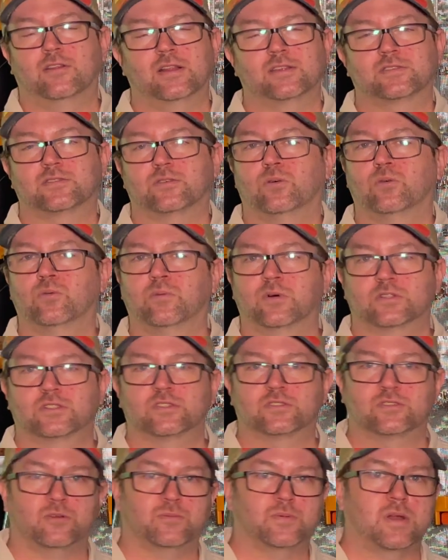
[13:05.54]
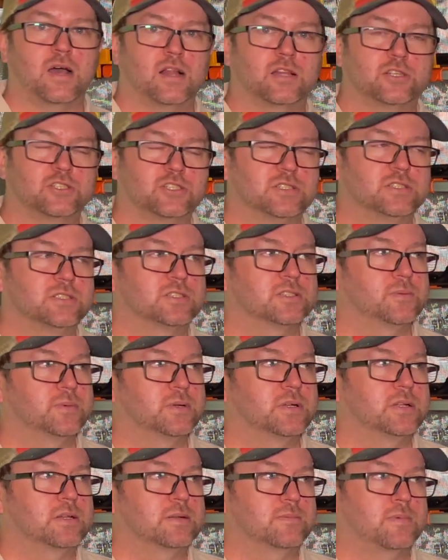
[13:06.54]
that's a whole bunch of terminology to
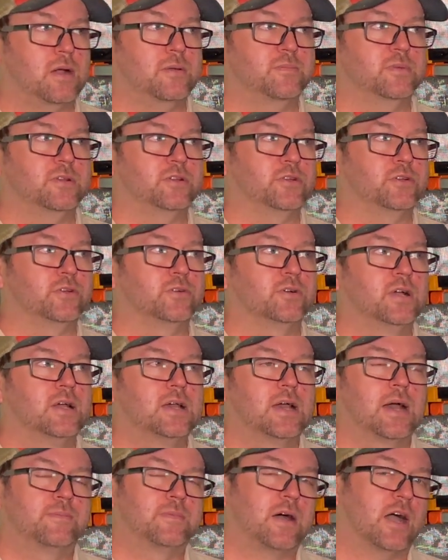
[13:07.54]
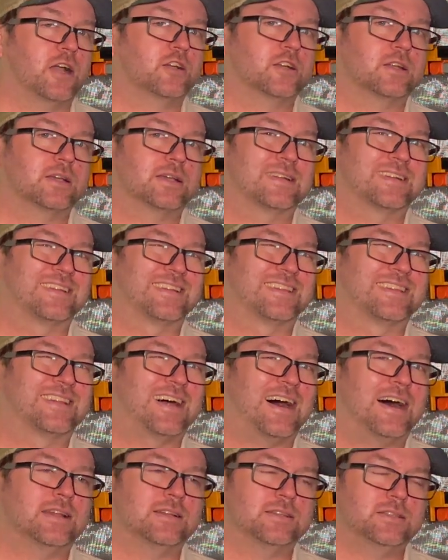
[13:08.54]
somebody that might be new. I'm not going to get a
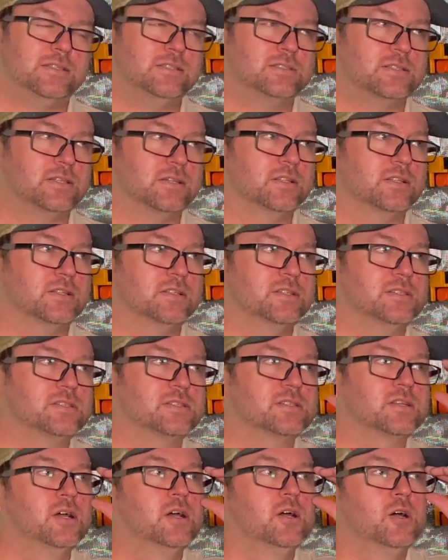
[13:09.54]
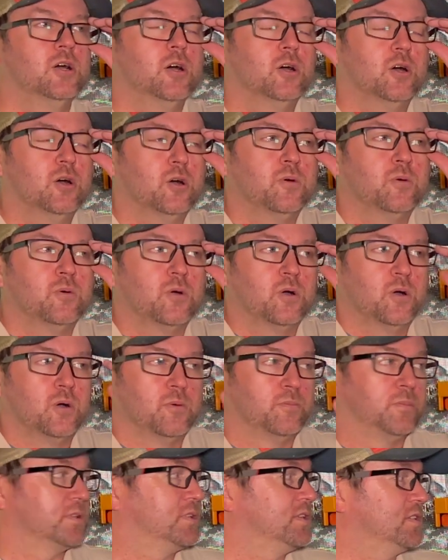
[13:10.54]
lot detail of this,
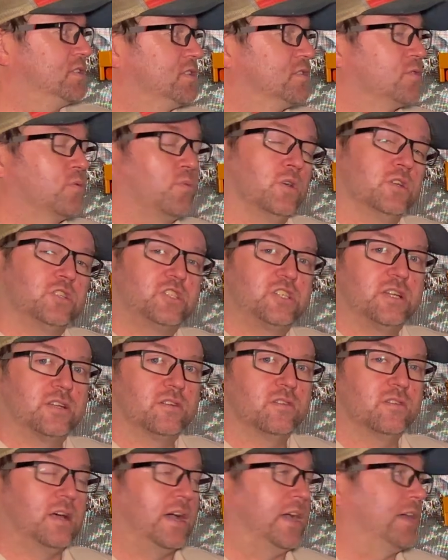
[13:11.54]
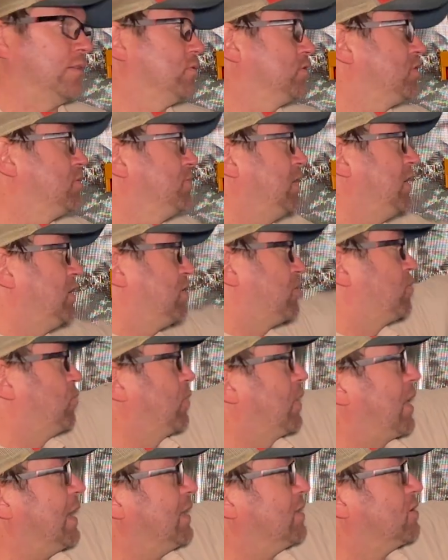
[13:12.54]
but this is a 1-channel light, which means
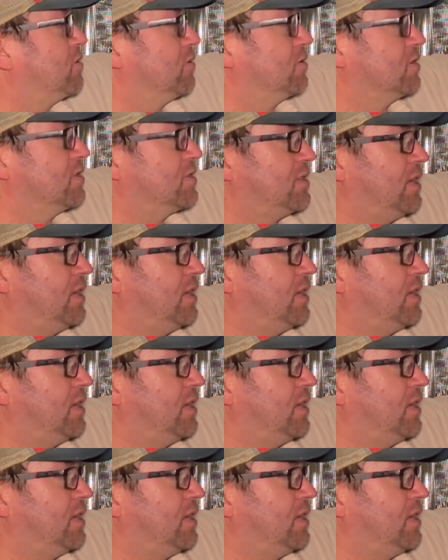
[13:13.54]
when I turn this